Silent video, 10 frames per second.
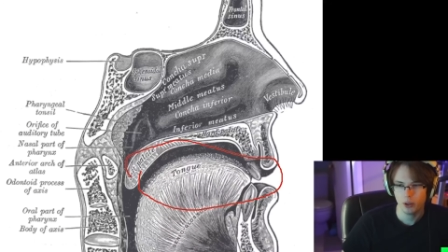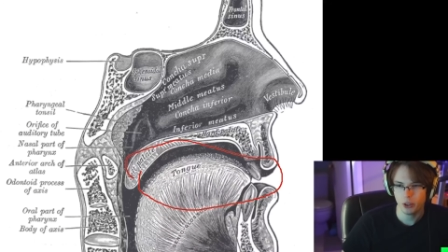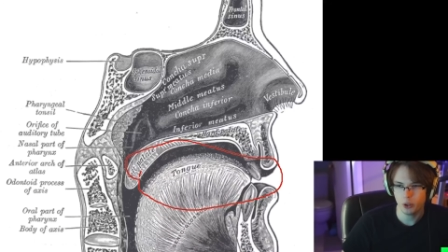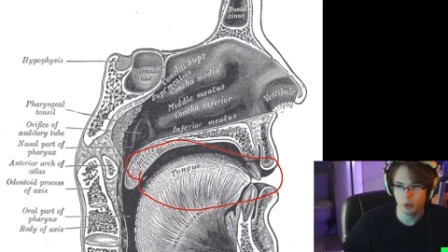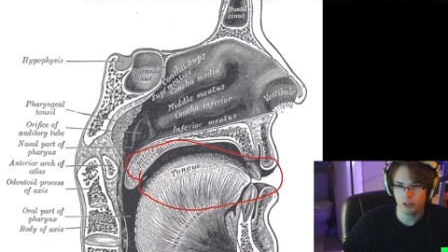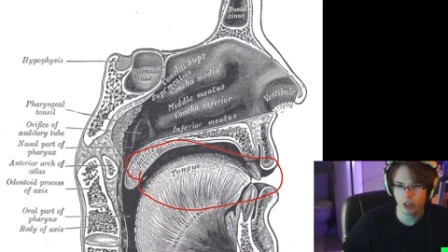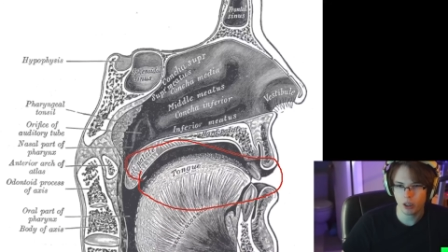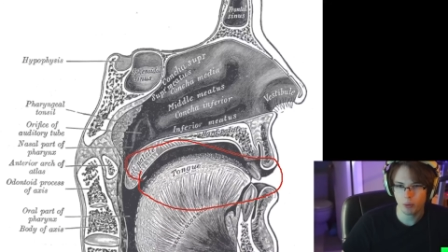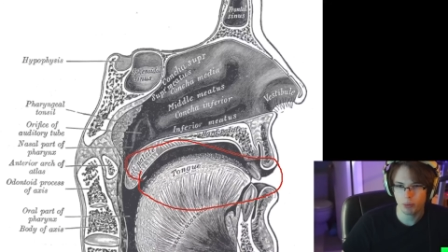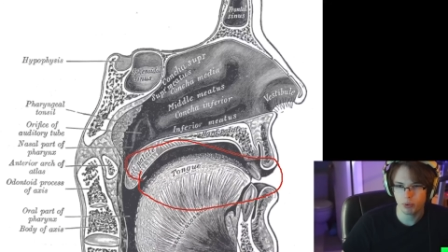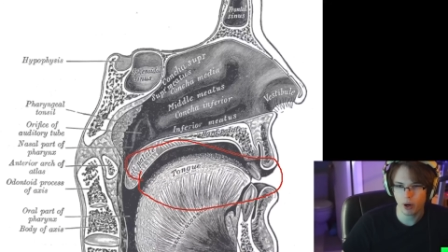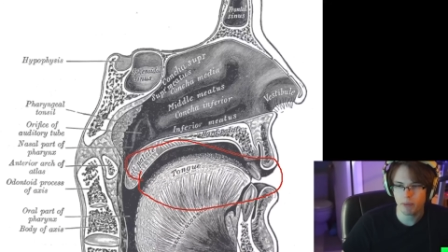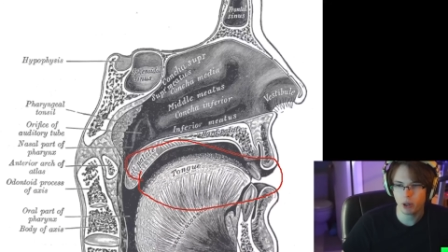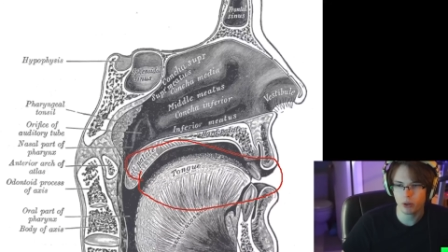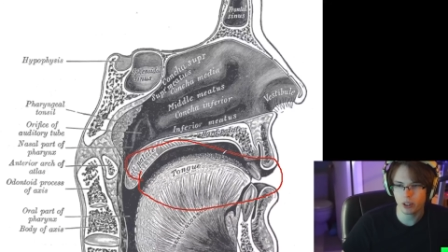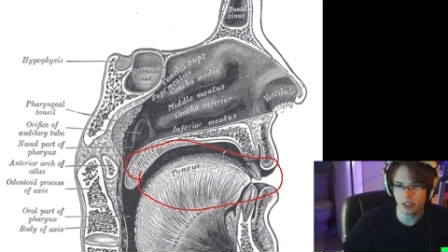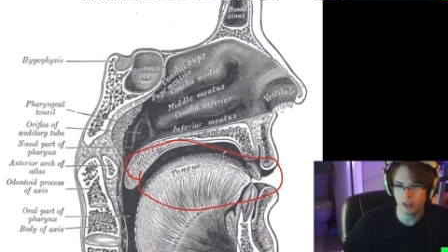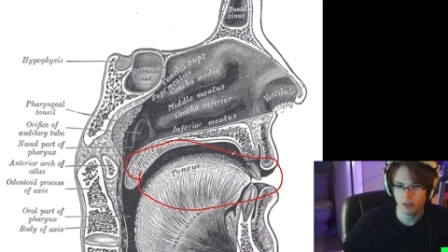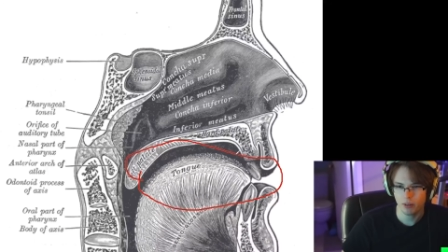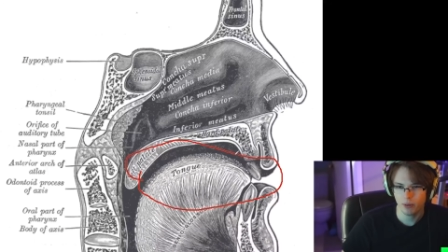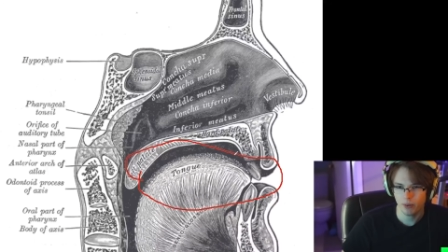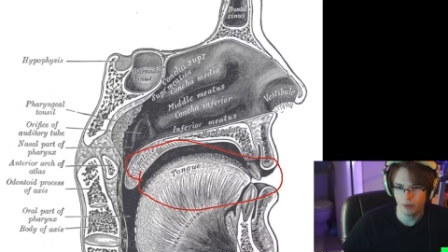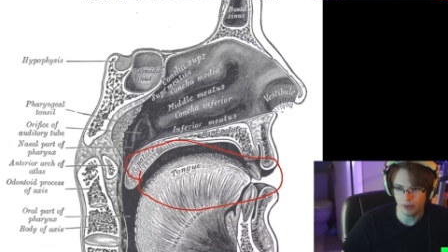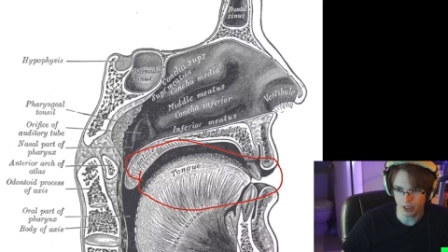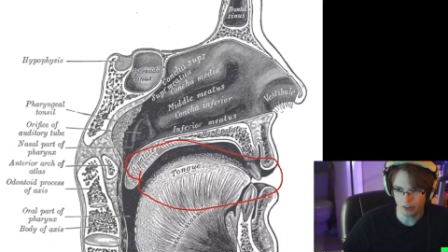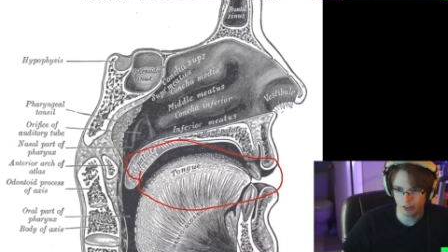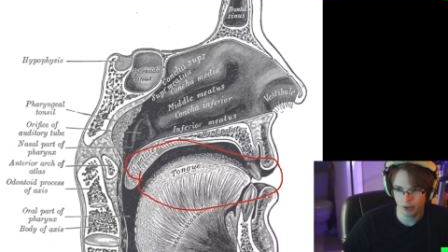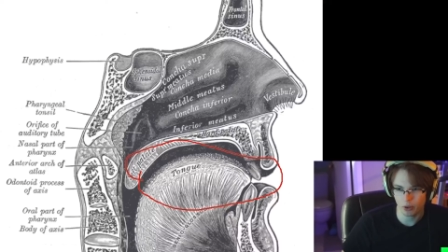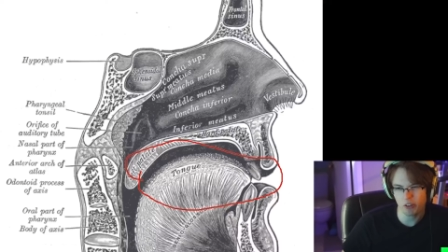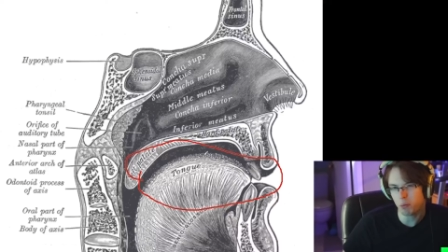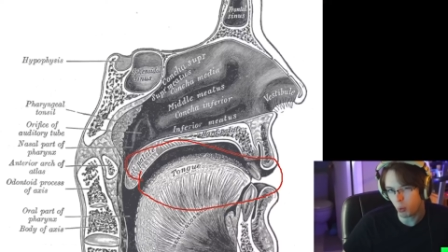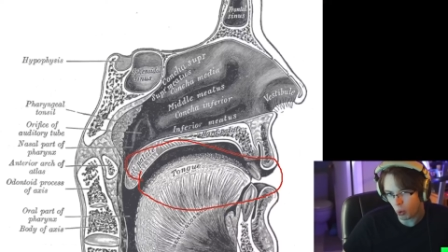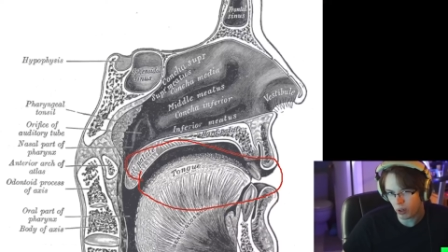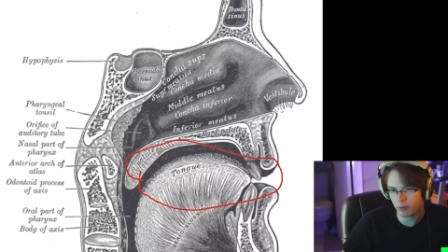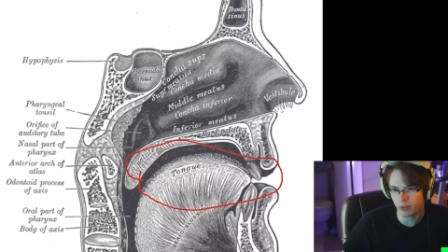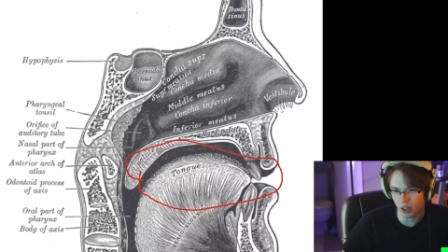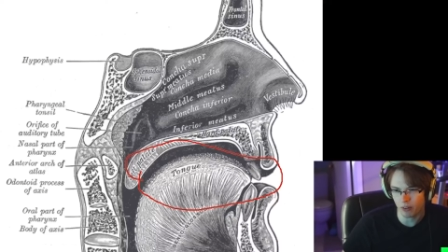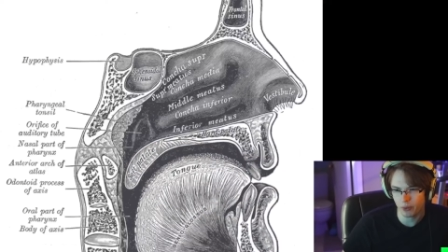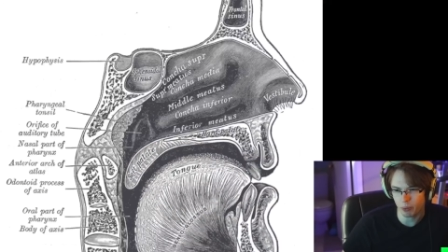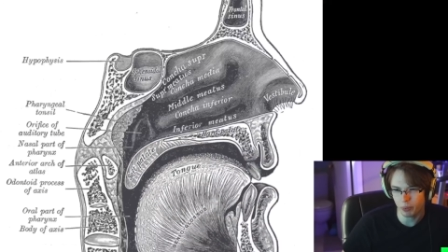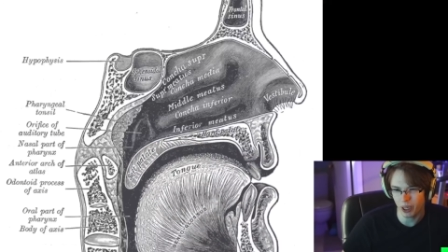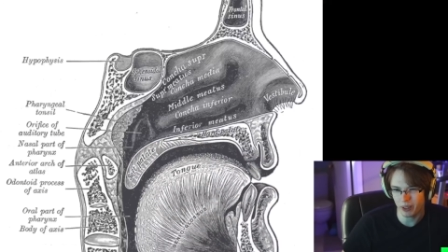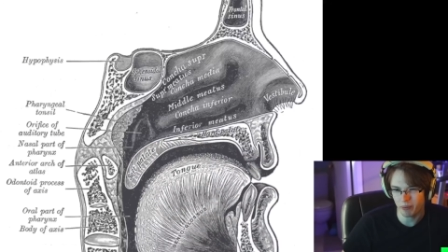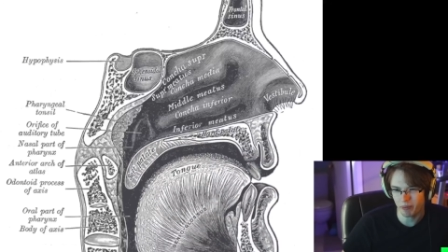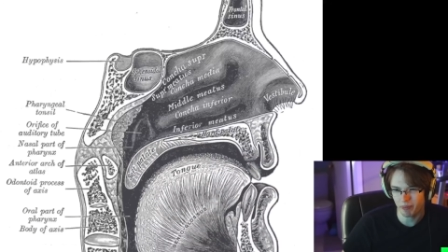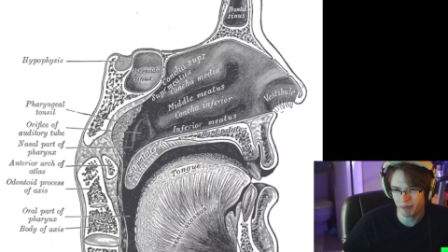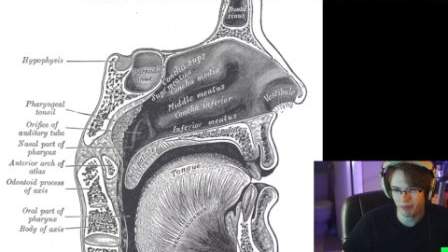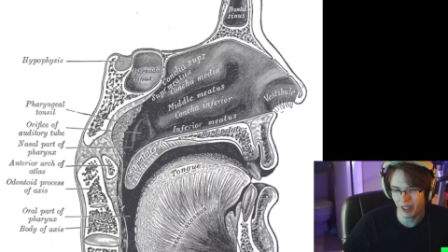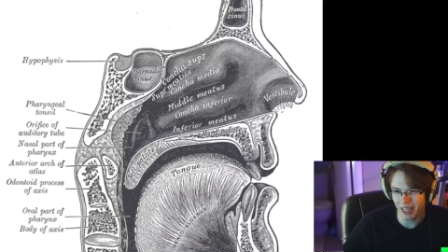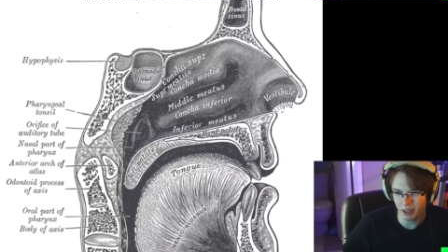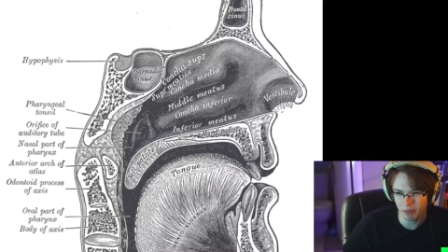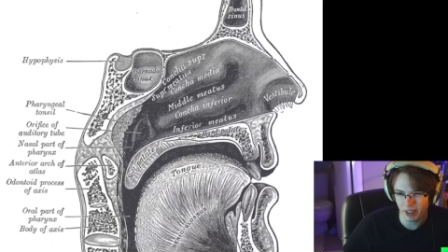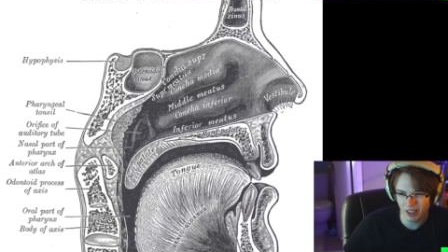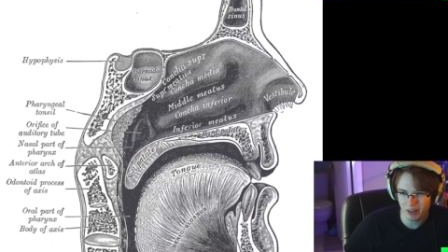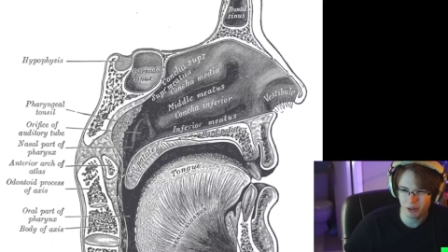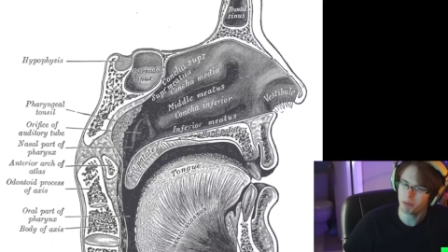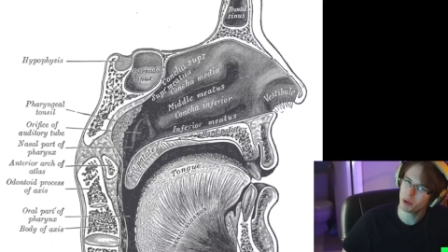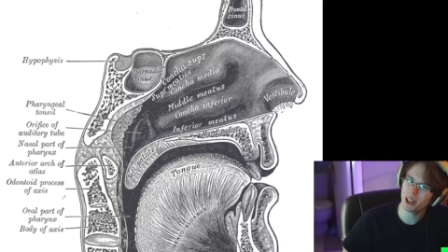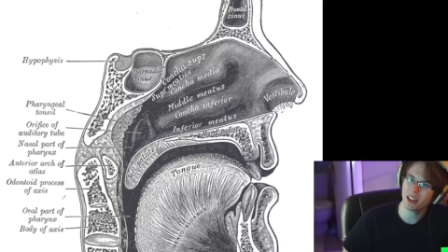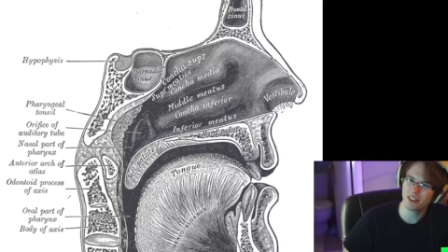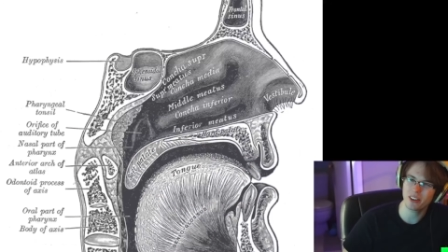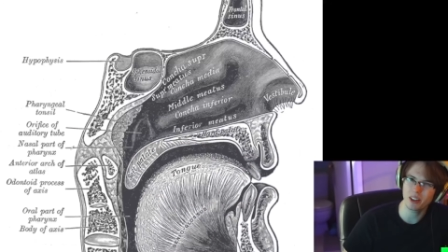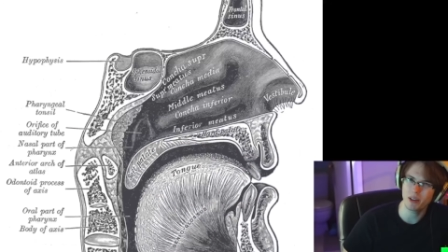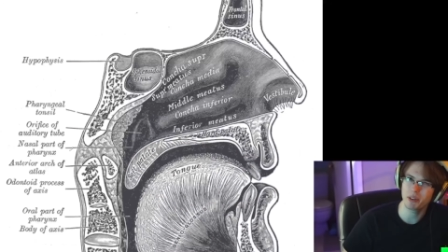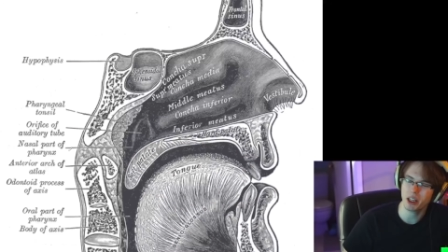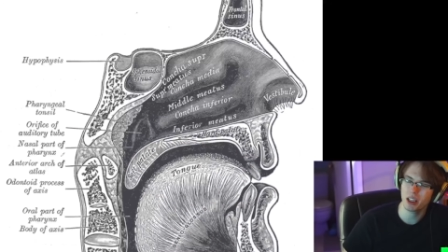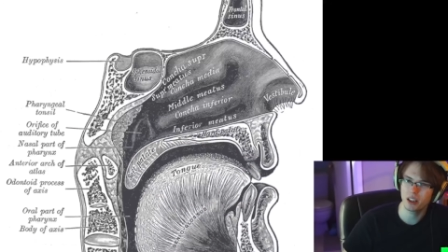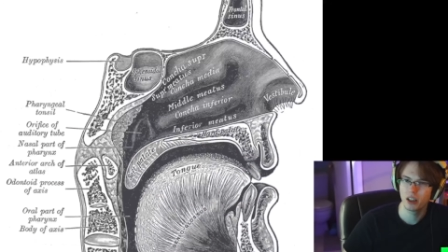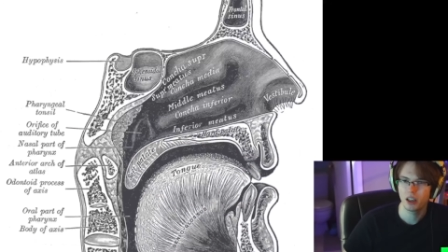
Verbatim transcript: using primarily these. There is more involved, but like pretty insignificant.